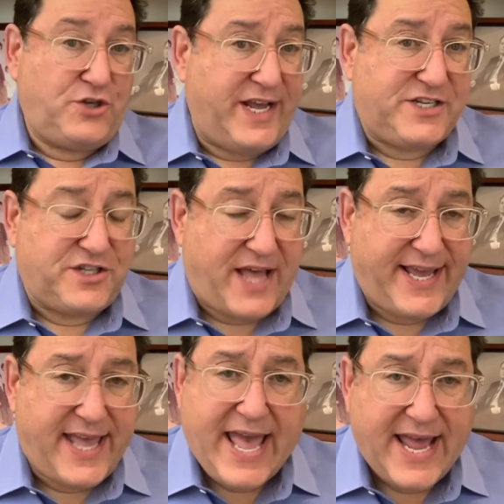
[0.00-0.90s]
It's
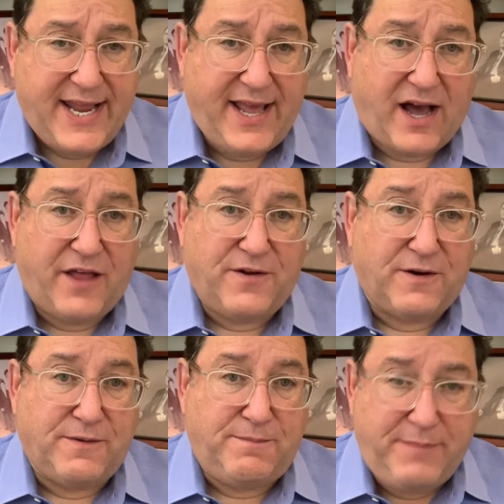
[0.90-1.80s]
like any
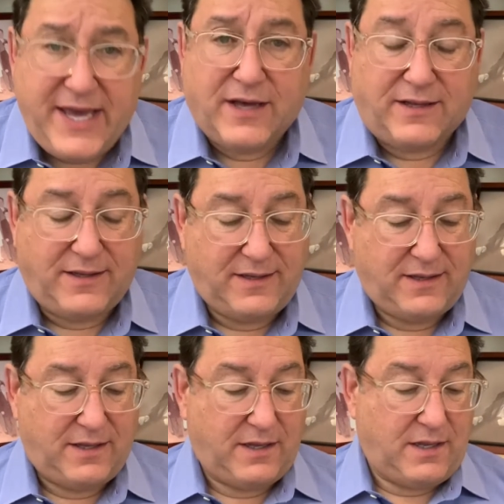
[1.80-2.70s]
other meal.
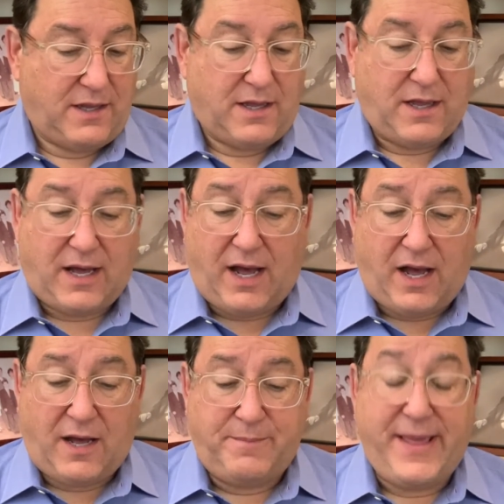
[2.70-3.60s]

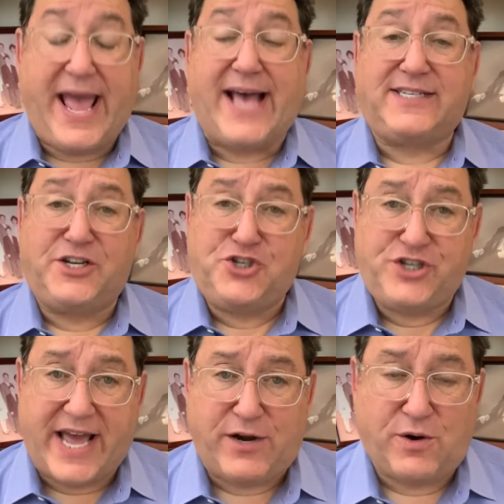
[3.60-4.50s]
As a
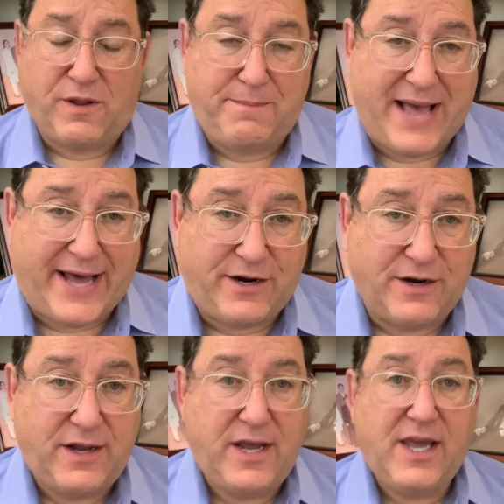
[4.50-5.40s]
general
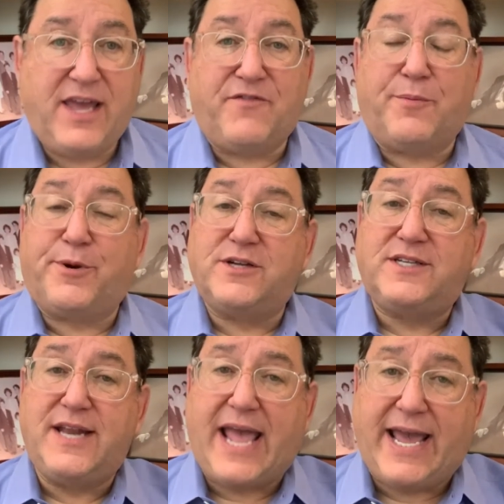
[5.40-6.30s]
matter, if a
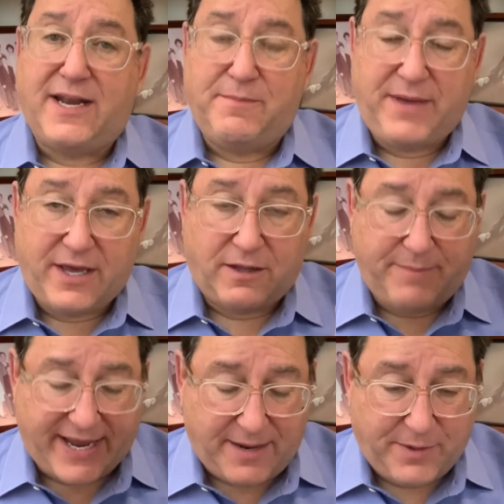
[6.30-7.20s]
person ate a meal,
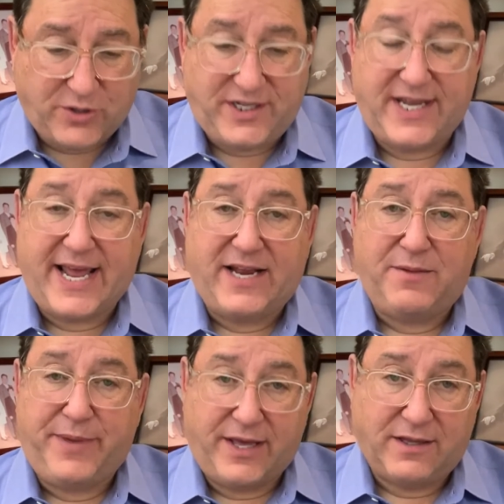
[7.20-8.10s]
made hamotzi and ate a
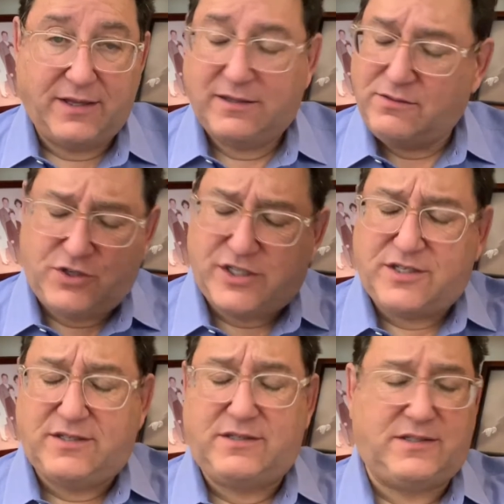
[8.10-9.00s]
meal,
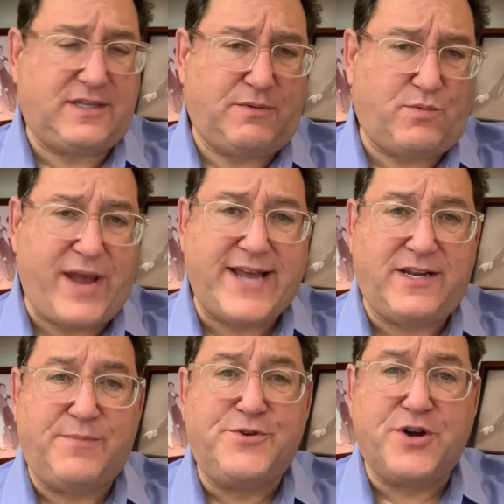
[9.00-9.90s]
just
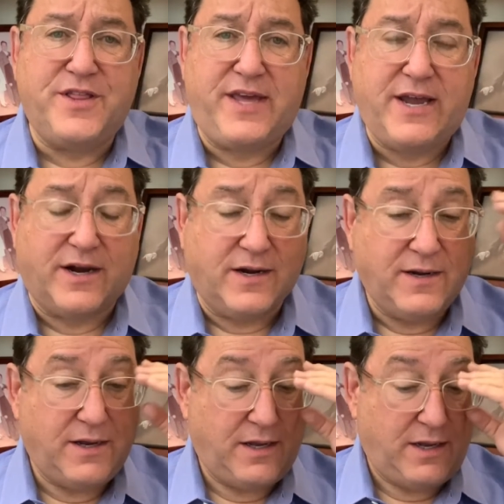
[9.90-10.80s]
random during the year,